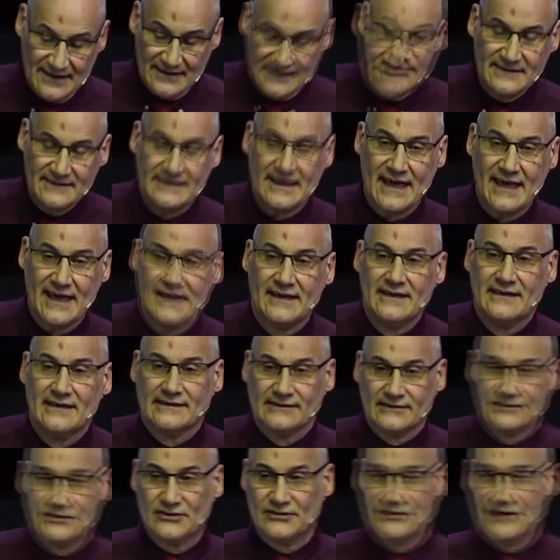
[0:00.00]
get
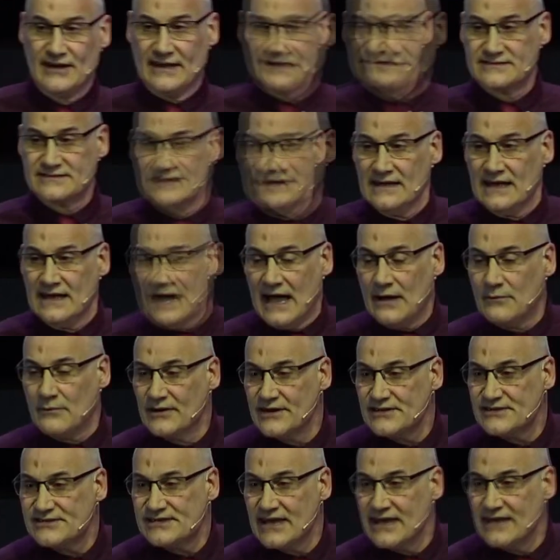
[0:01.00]
good at. I want to
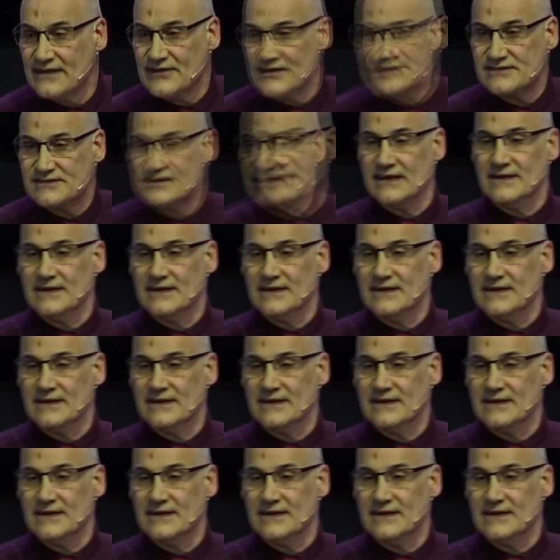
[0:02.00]
say this to you